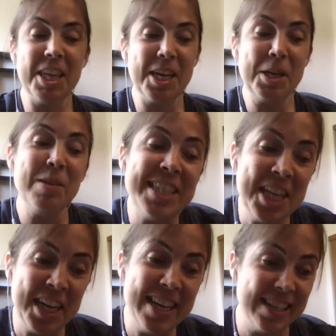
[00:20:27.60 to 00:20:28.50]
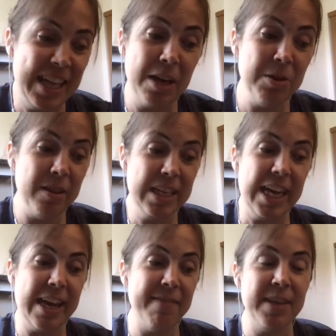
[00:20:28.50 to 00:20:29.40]
thought it was nice. I don't think
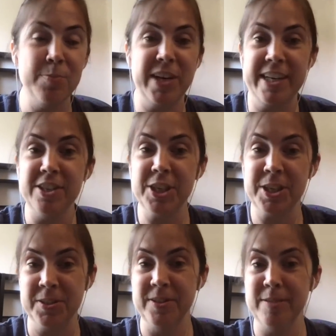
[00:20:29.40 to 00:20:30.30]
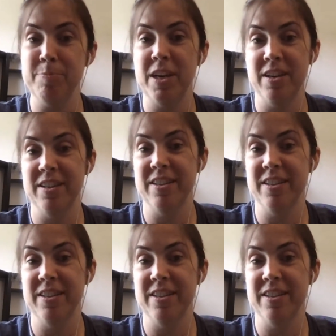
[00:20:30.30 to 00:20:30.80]
I have any prayer journals, but